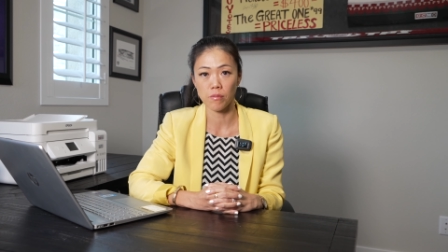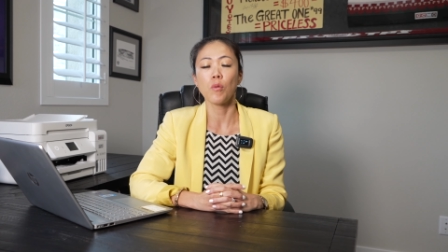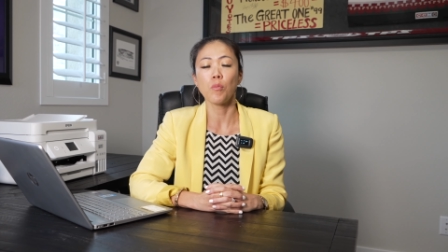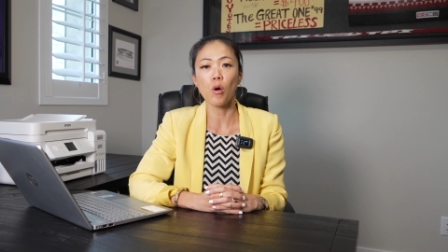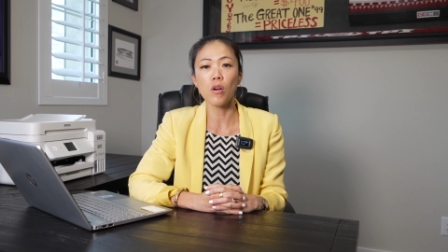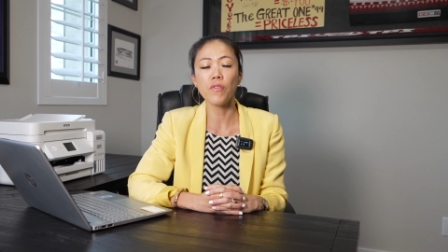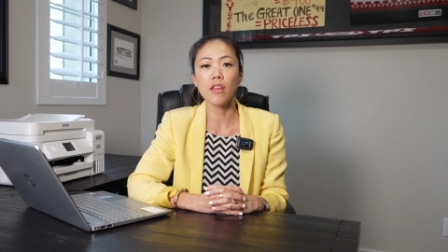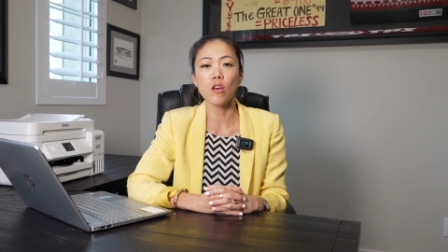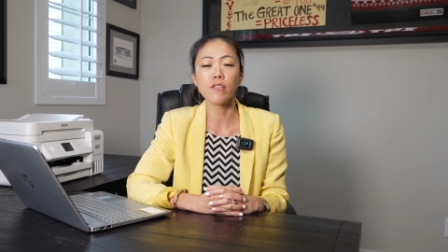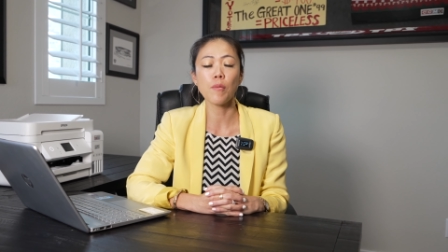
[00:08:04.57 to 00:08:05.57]
For more
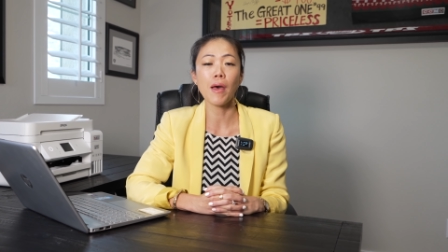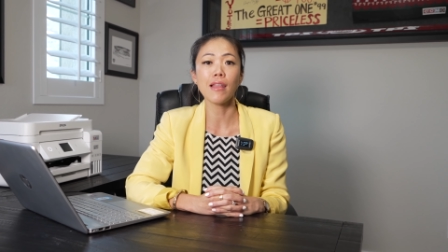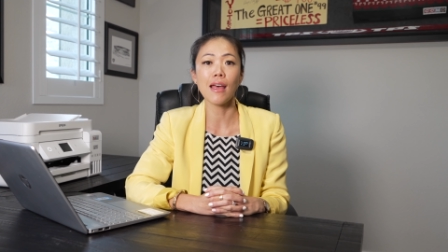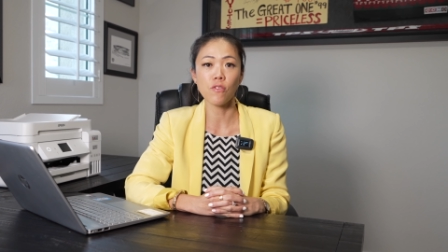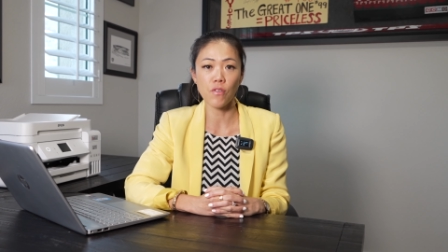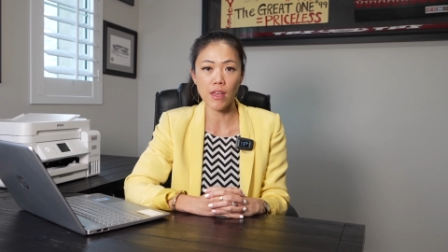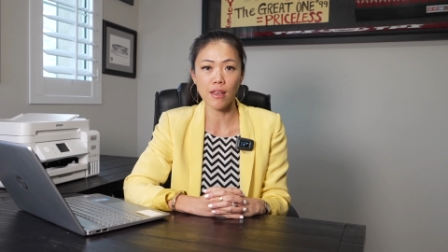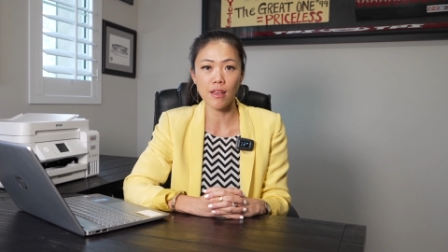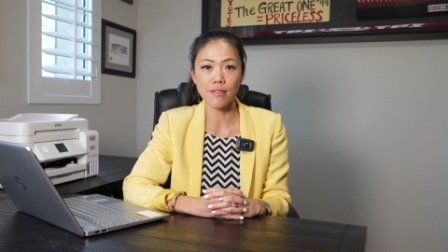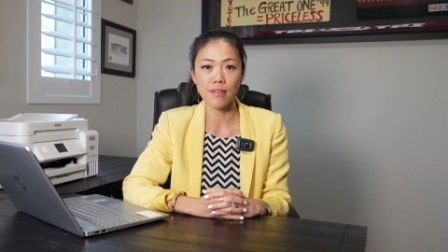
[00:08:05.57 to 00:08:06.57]
videos about Las
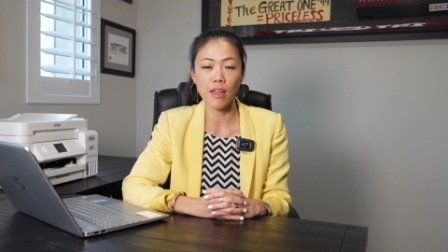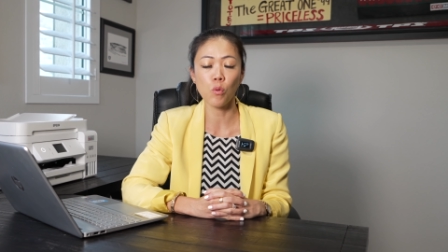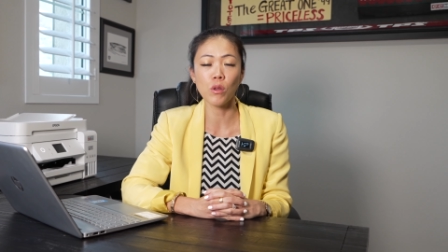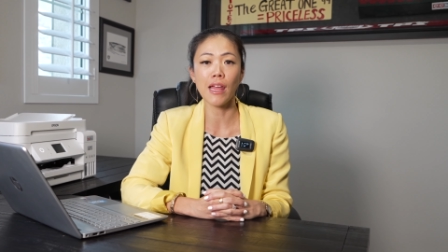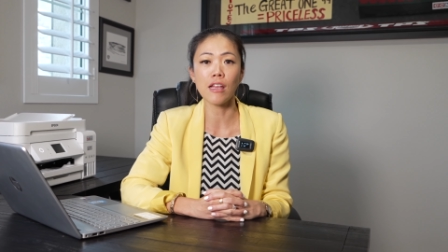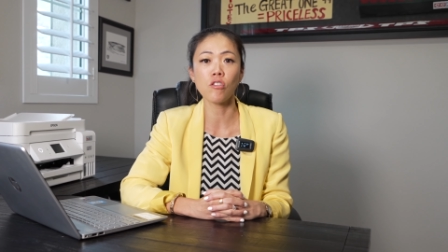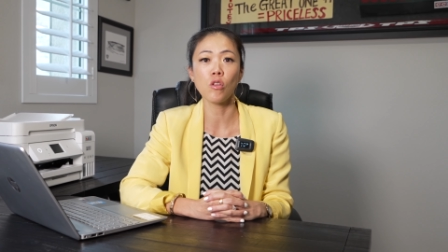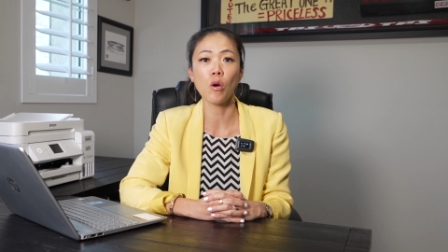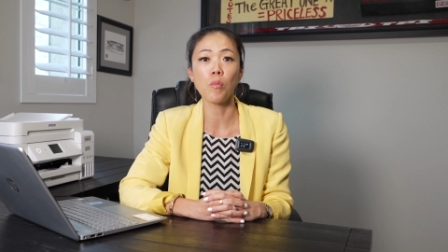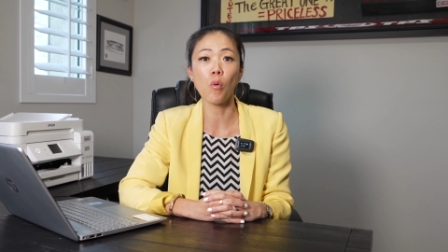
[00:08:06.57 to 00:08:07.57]
Vegas and would like to
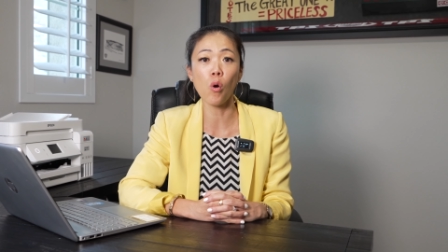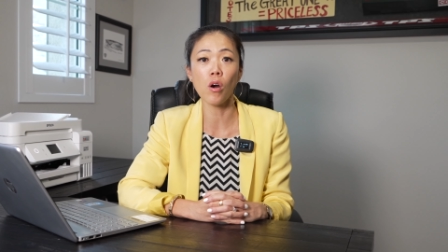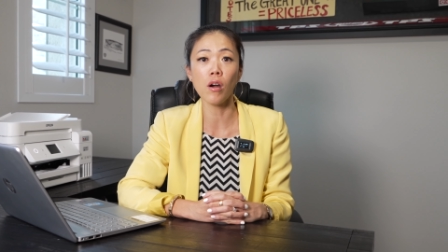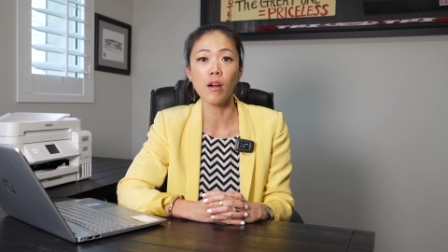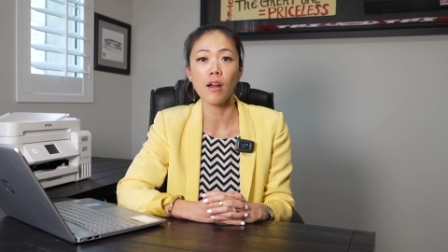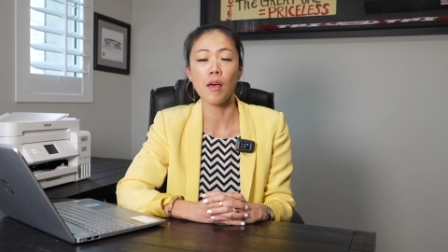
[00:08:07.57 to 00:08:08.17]
know more